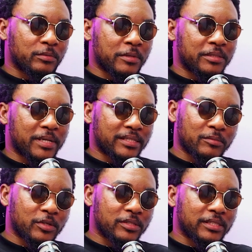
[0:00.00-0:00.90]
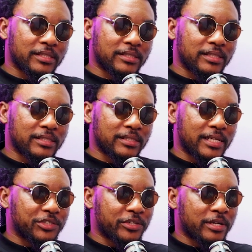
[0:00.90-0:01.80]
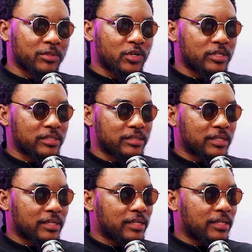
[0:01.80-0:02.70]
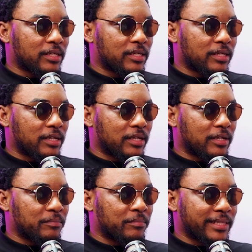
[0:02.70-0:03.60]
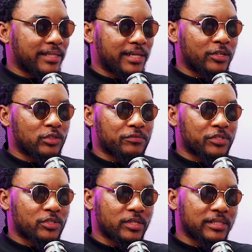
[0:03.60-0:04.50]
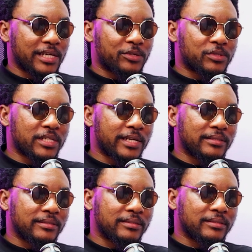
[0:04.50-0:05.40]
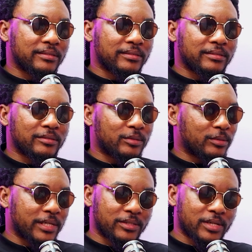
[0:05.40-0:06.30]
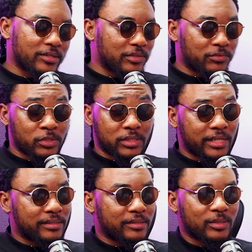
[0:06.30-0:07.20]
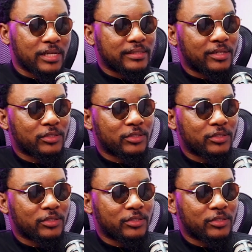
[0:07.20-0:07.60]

women's basketball in Nigeria because I think a lot of resources, like you said, I don't even want to get into that. A